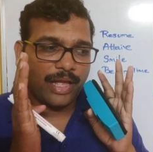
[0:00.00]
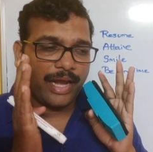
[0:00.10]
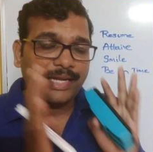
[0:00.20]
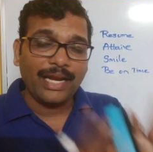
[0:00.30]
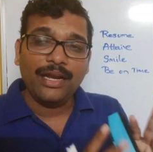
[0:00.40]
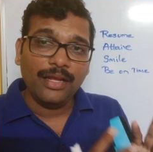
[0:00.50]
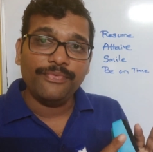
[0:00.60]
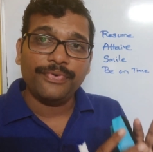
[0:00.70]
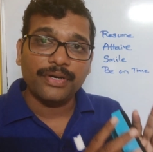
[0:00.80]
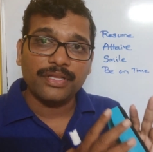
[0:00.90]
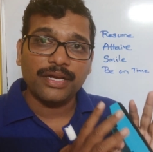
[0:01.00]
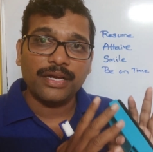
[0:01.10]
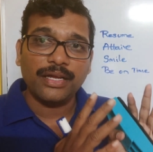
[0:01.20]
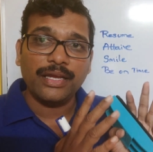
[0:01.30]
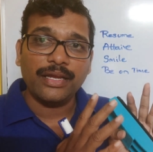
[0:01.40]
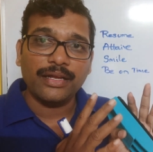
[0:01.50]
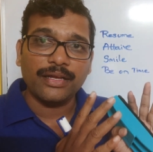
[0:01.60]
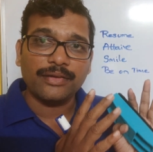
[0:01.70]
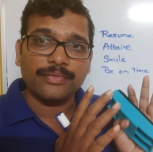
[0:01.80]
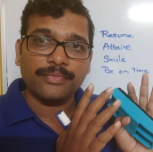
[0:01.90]
attending for the
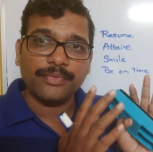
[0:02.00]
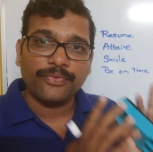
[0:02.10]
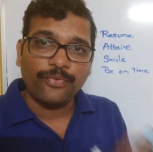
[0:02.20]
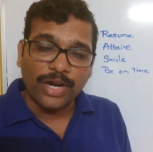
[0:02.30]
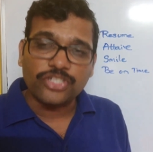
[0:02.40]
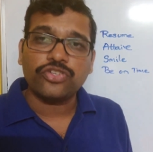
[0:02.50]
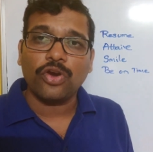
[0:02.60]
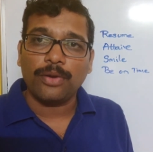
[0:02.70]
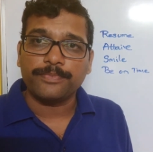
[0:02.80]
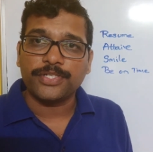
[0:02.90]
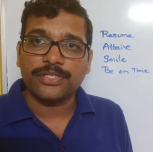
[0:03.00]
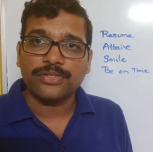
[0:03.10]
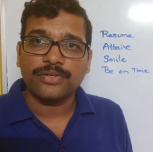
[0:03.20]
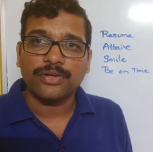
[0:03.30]
workshops